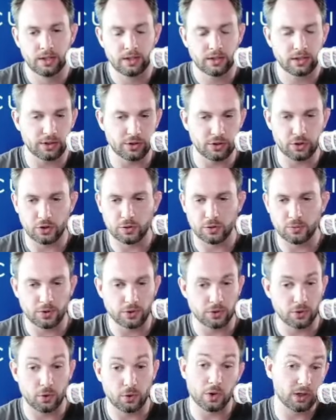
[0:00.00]

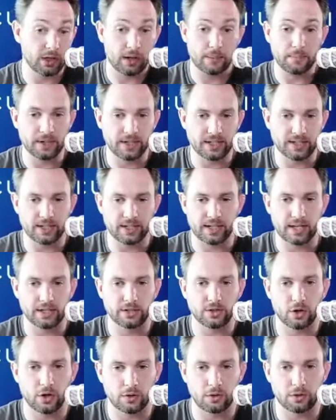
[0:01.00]
consumers or companies, I
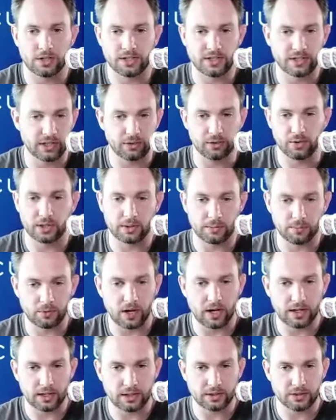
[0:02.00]
guess, are considering a
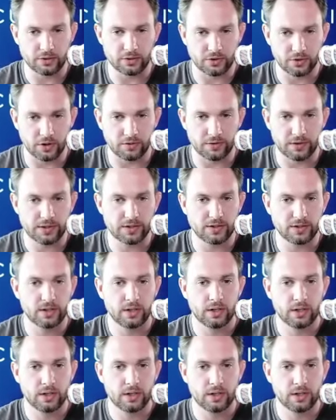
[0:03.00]
product or service.